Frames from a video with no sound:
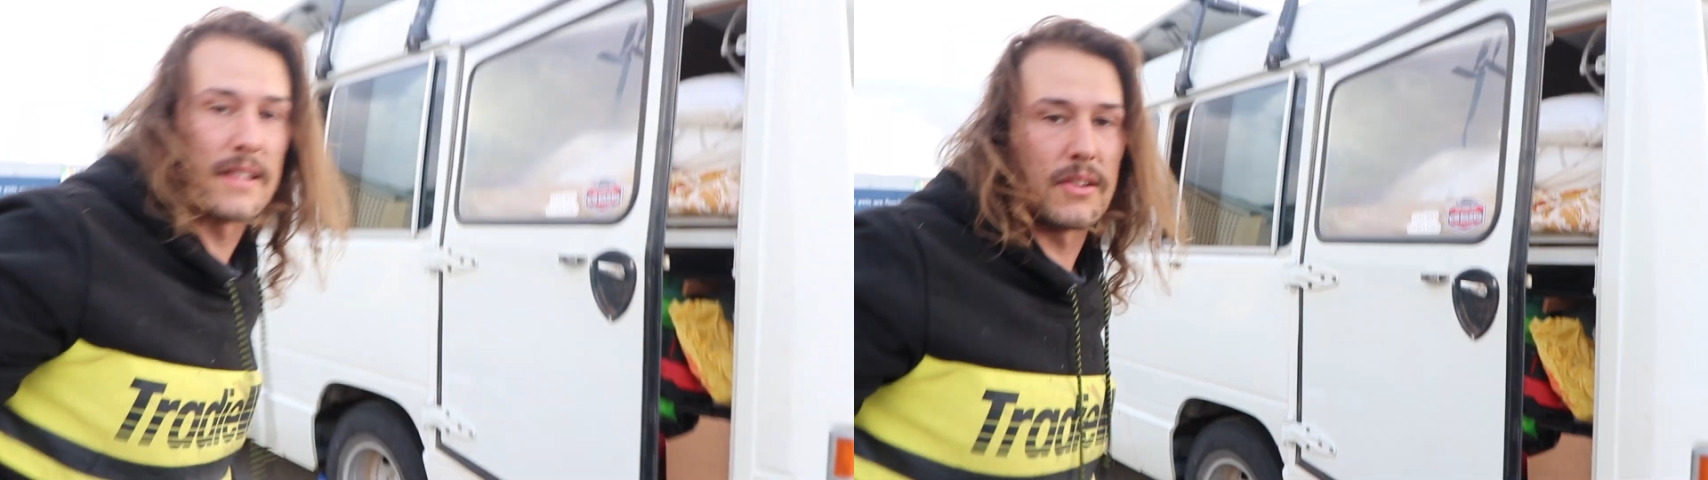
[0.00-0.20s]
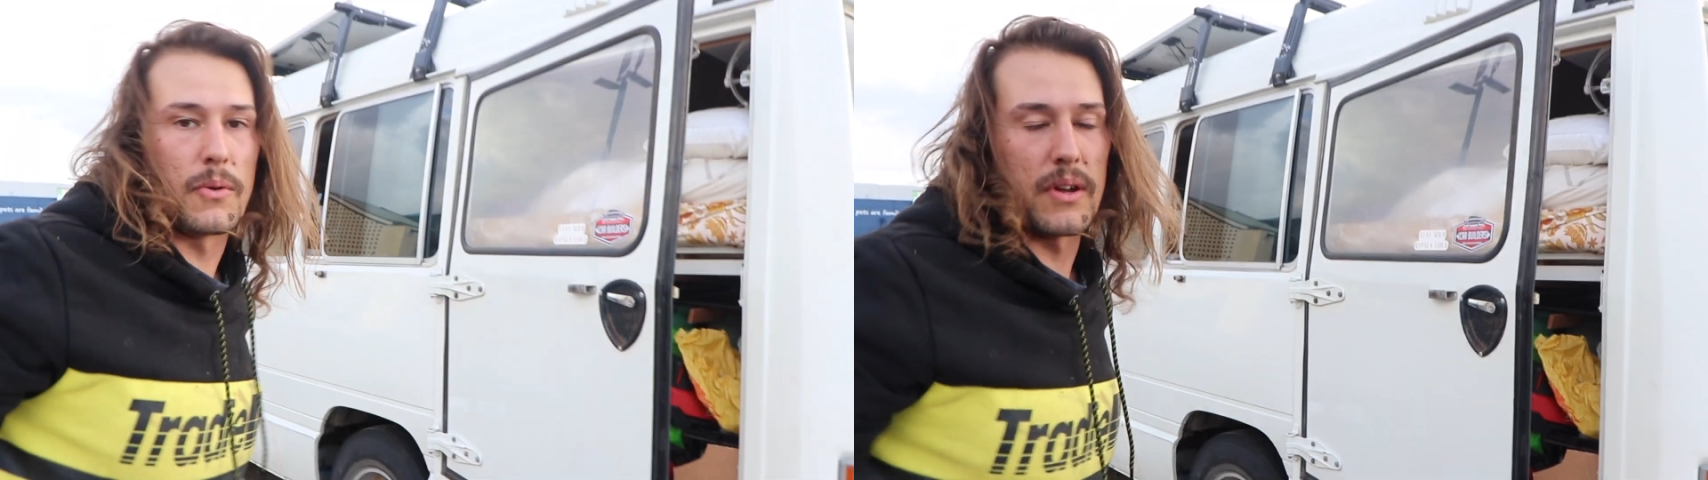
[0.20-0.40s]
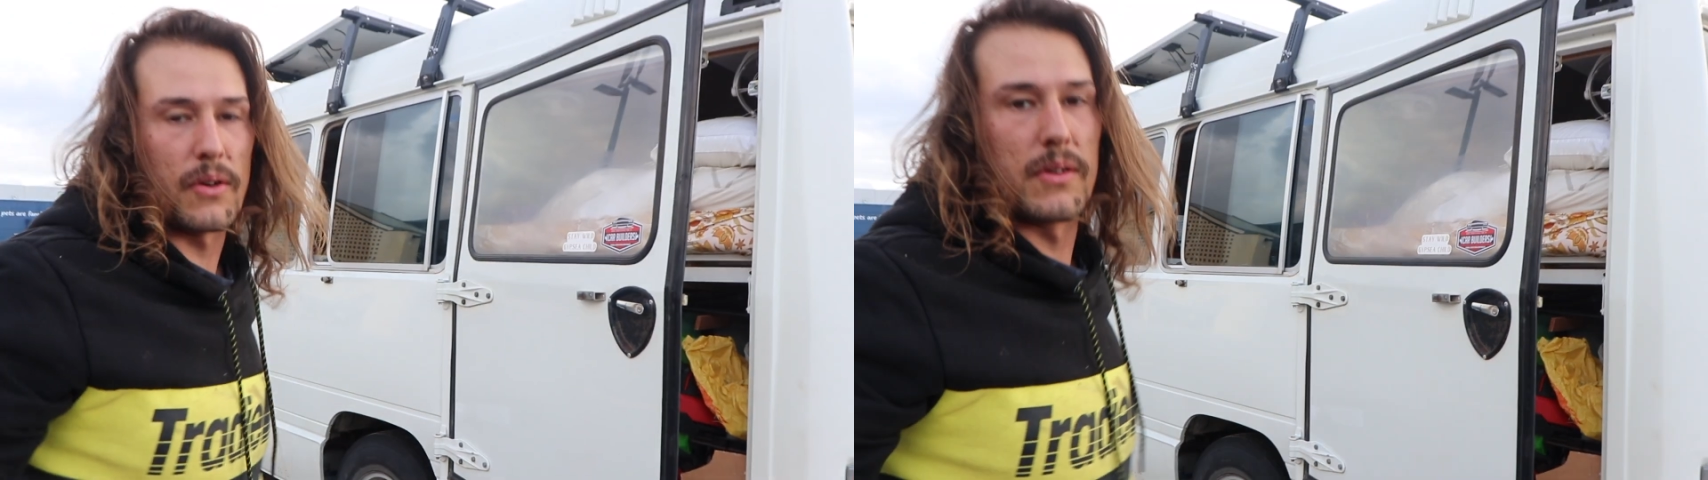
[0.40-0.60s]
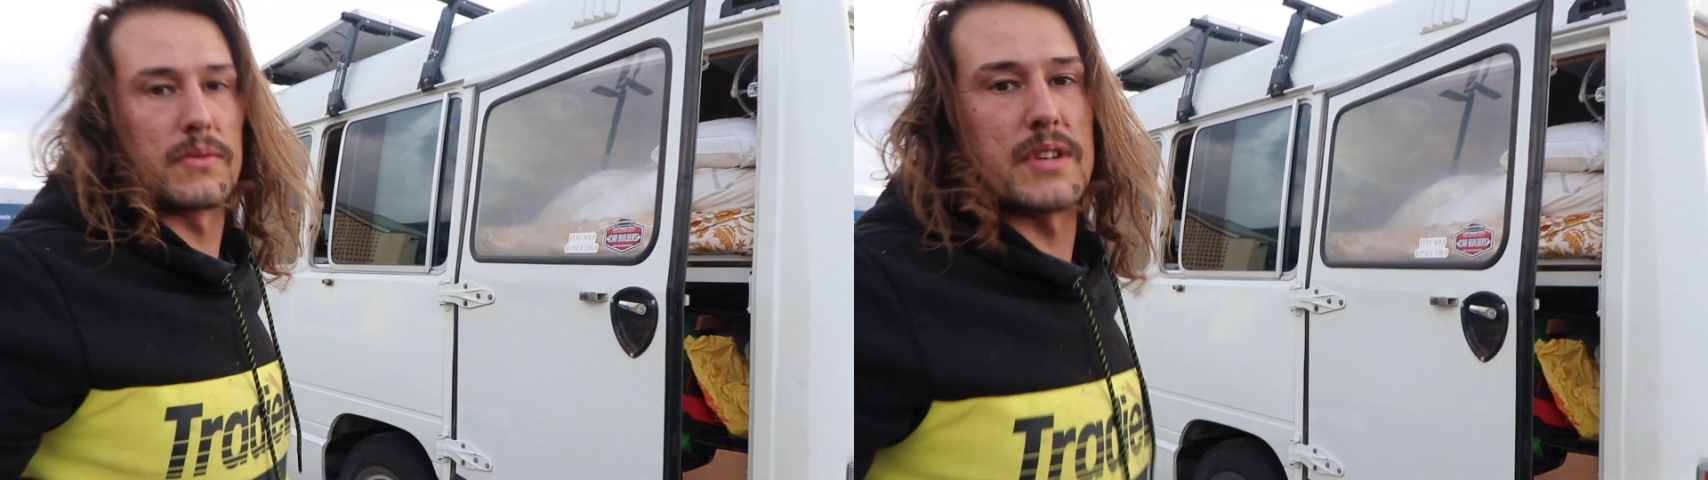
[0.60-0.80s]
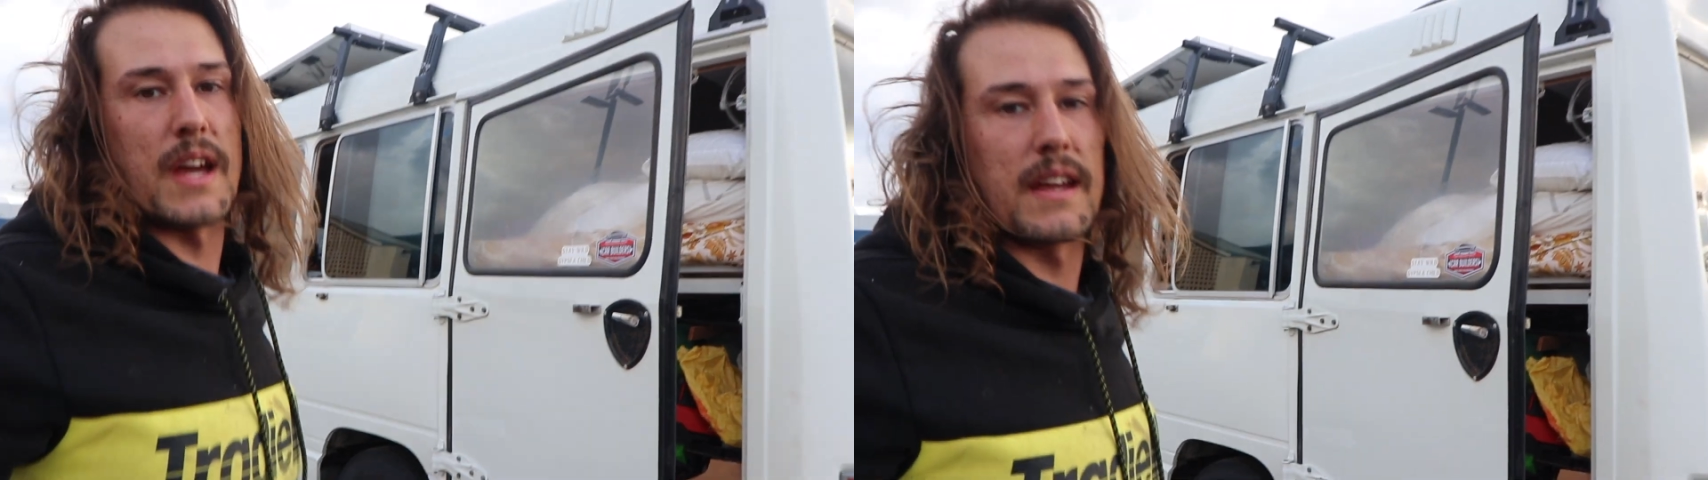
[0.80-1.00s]
did a quick oil
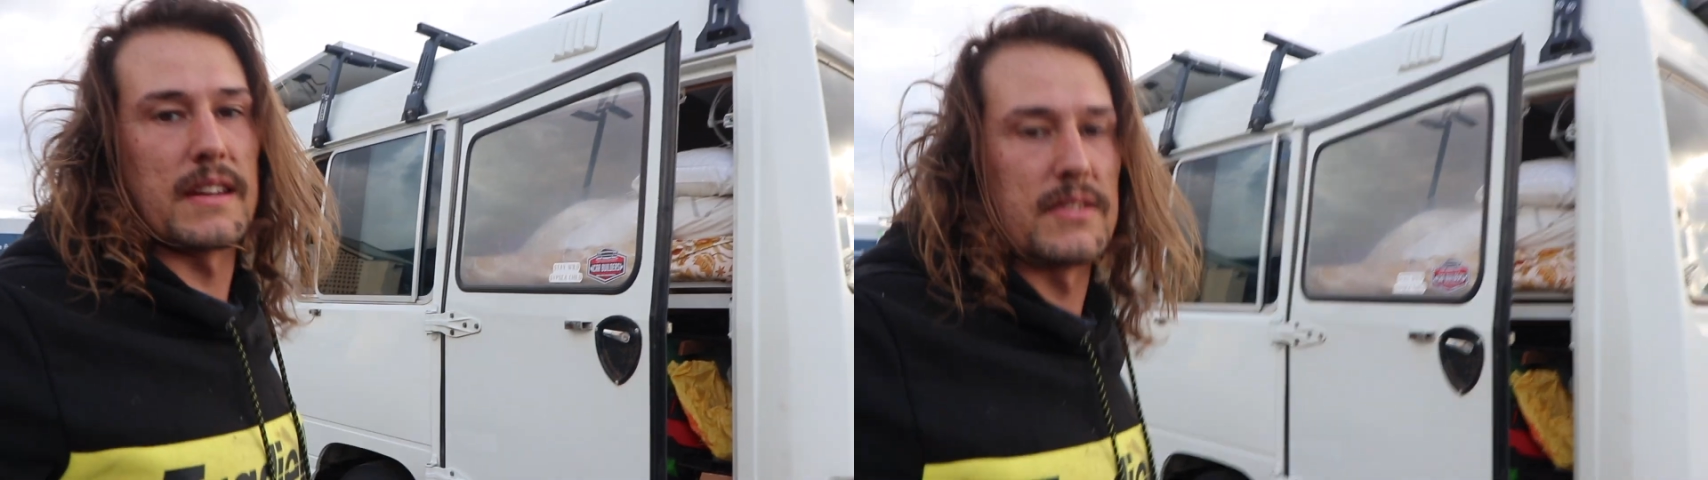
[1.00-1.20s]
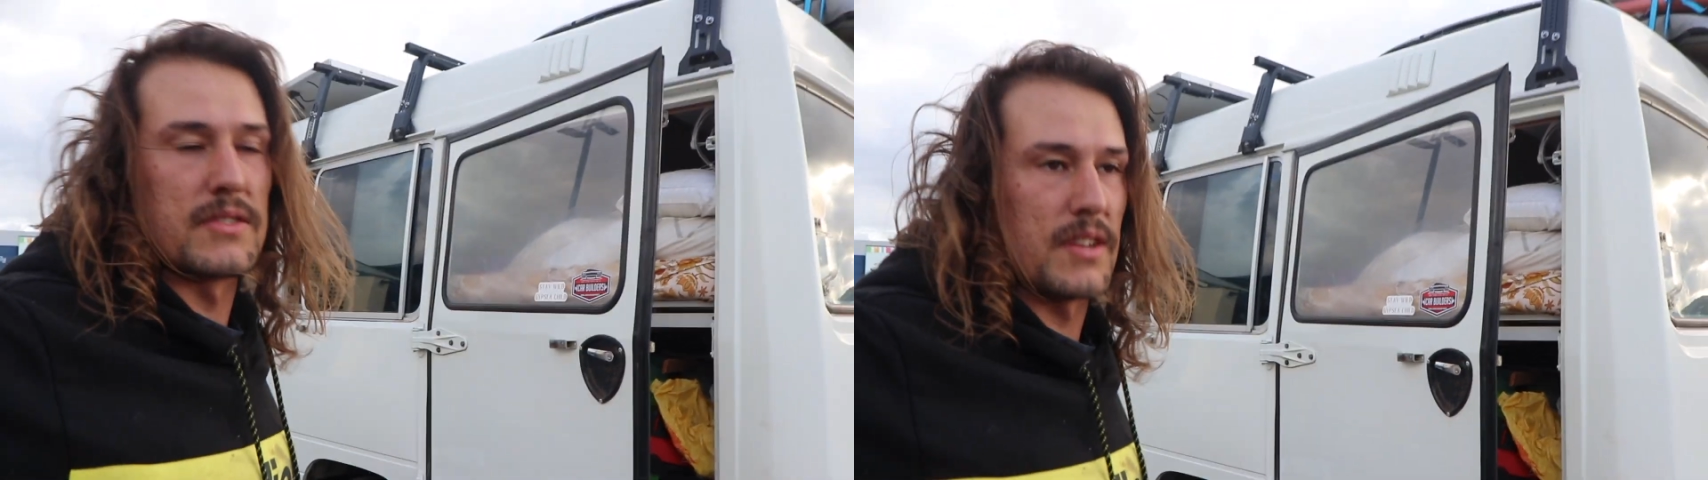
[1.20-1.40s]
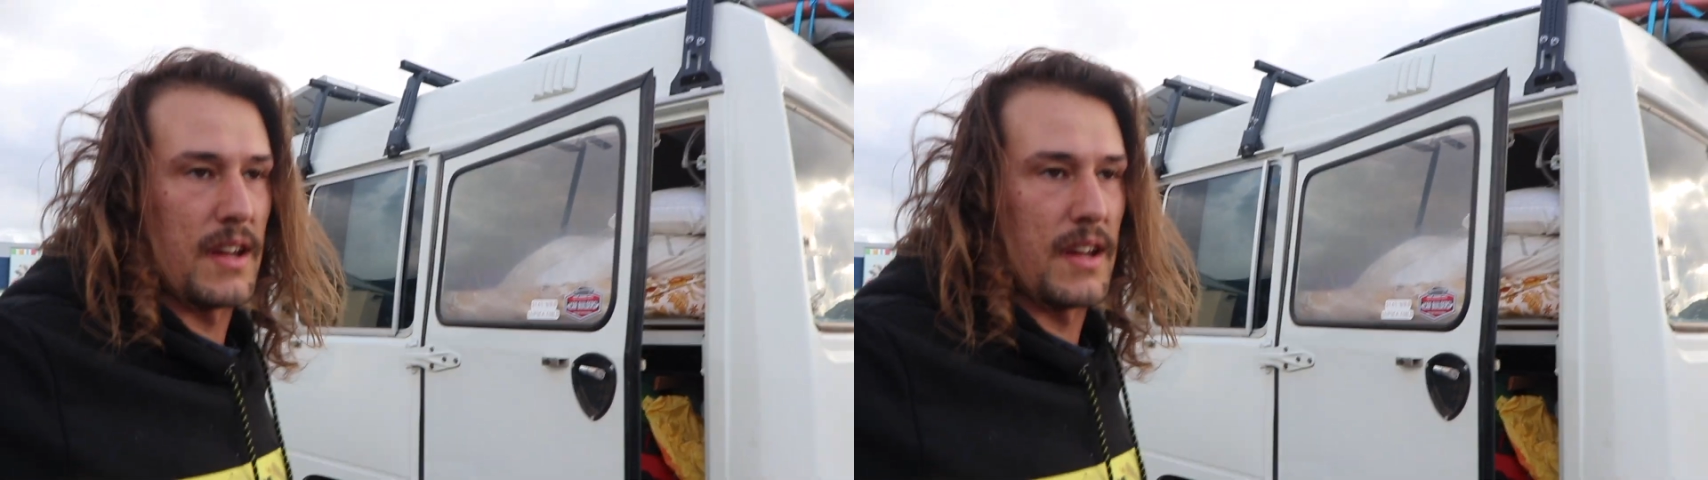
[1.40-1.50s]
change.